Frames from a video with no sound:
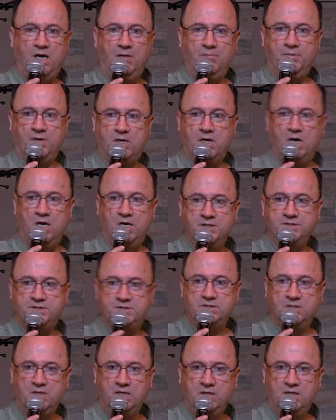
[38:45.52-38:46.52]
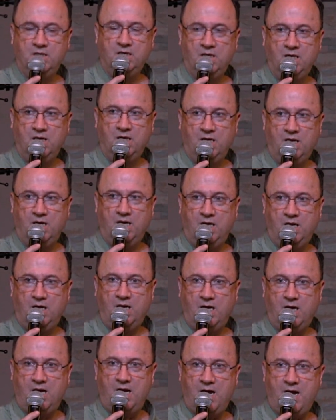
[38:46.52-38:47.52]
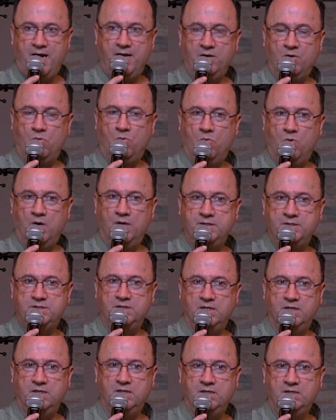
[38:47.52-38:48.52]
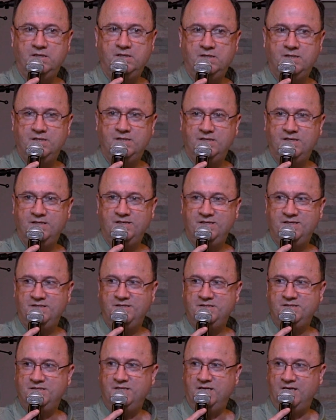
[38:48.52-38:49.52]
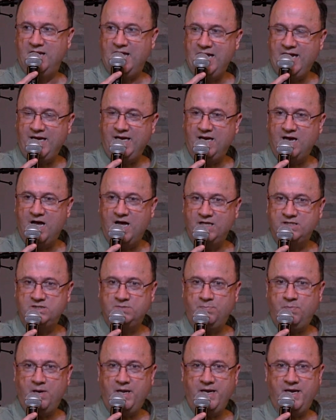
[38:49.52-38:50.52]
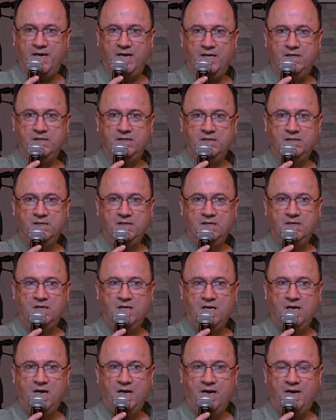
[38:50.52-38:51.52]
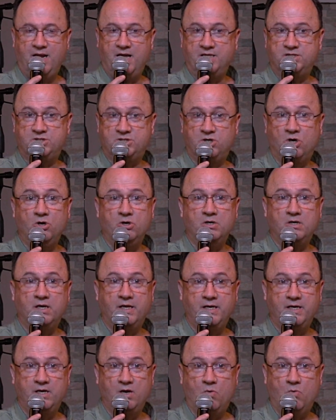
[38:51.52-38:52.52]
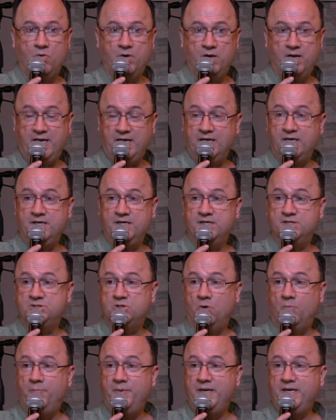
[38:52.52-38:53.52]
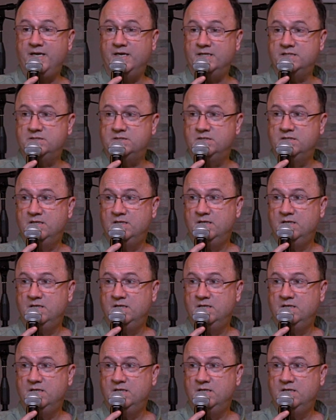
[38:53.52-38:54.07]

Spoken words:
because I don't want to delay God's plan, and I certainly don't want to, in disobedience,